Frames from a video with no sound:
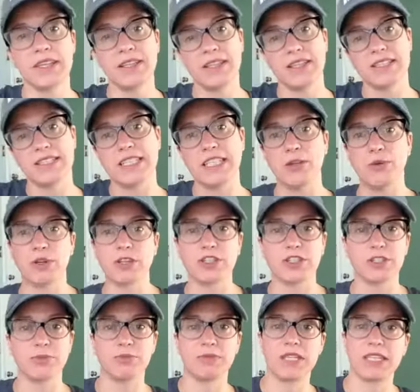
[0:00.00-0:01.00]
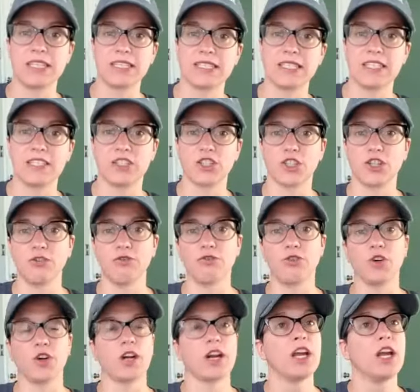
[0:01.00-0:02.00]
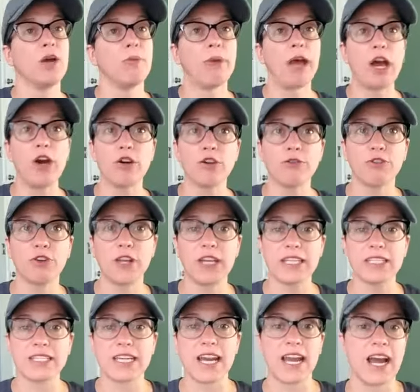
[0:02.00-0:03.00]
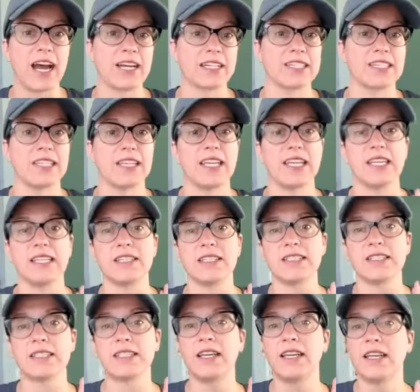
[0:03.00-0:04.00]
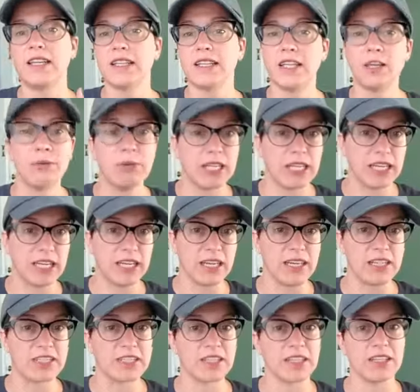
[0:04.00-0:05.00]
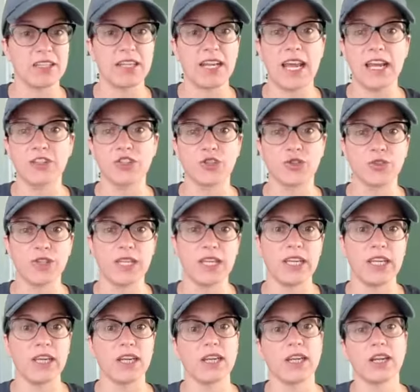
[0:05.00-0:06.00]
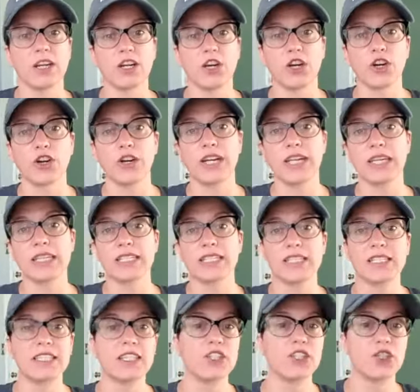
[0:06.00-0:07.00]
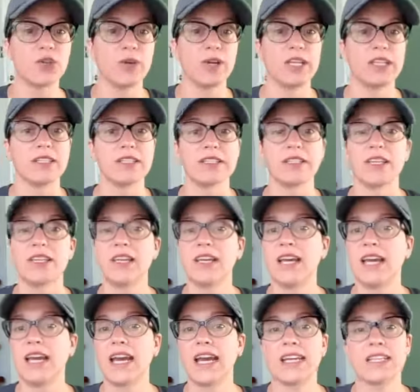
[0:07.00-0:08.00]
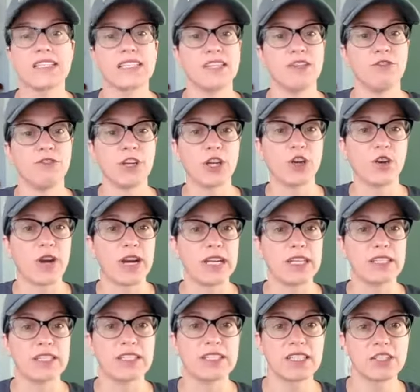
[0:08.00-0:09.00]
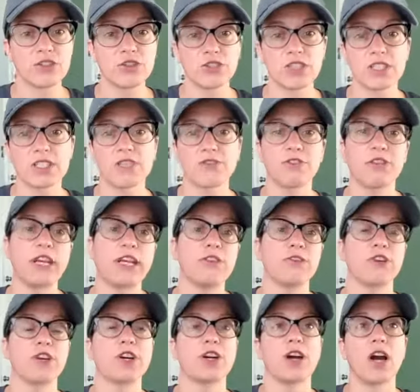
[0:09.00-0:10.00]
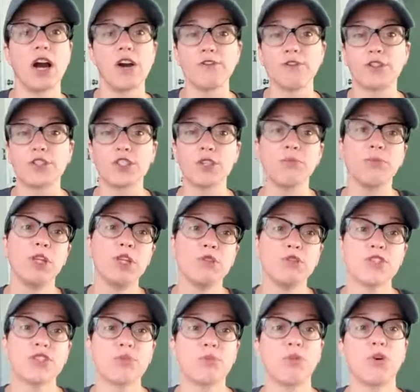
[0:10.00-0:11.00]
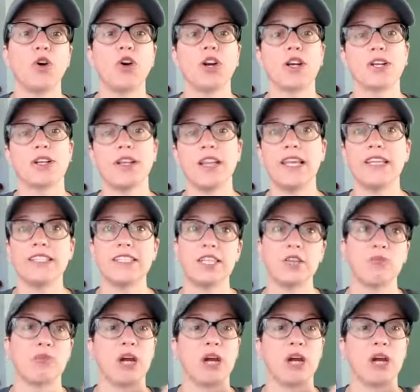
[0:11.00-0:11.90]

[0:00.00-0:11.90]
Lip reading: Let's see, what are some things that it's good for? Powerful antioxidants. Limonene is a naturally occurring constituent, Has an invigorating citrus flavor, offers immune support, cleansing